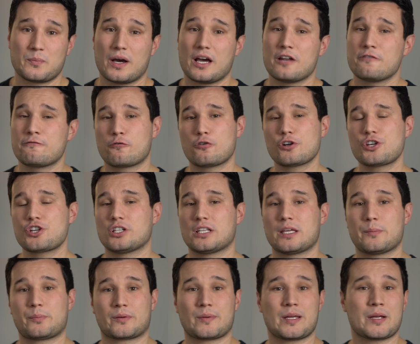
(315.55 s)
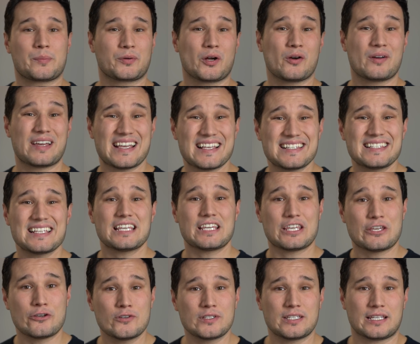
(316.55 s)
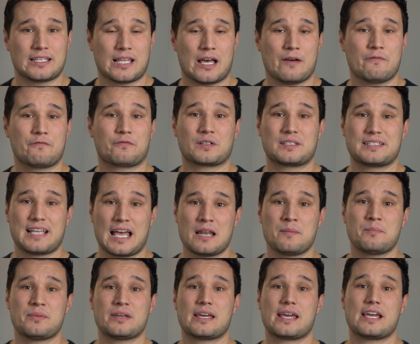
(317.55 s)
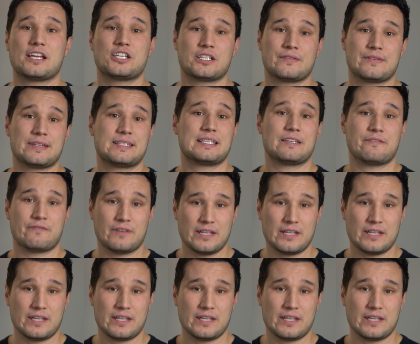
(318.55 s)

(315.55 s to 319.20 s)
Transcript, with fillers: but unfortunately Premiere Pro isn't using them for 10-bit HEVC